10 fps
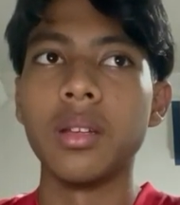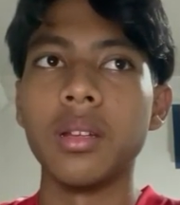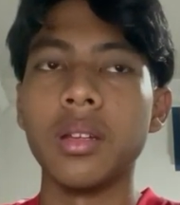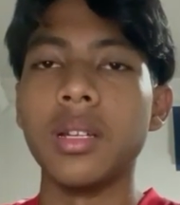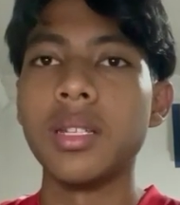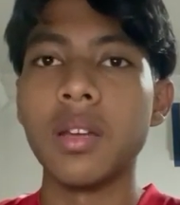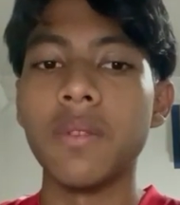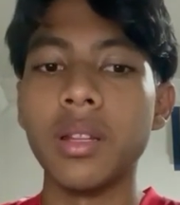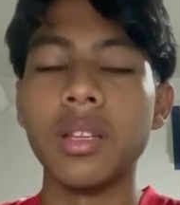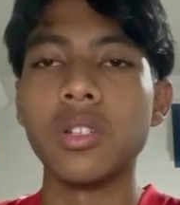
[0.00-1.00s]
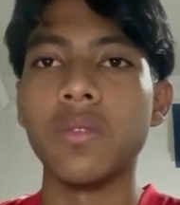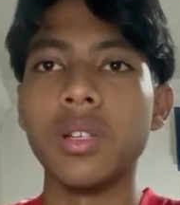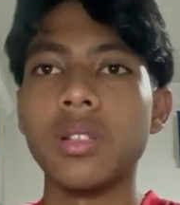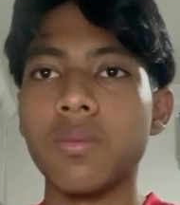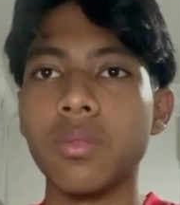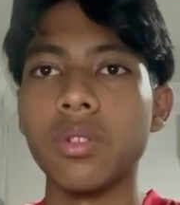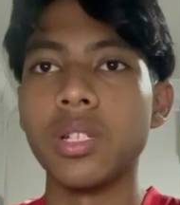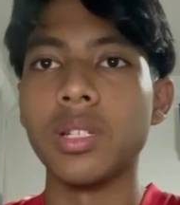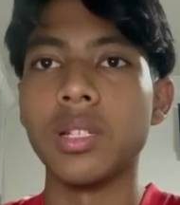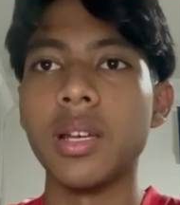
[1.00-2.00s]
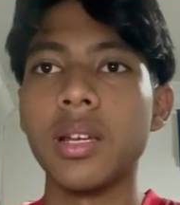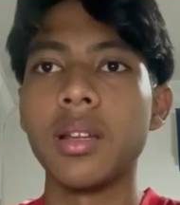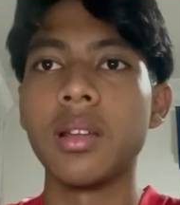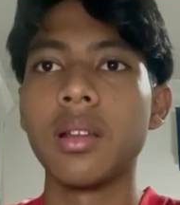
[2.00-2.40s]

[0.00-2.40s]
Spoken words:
the disadvantage of this approach is that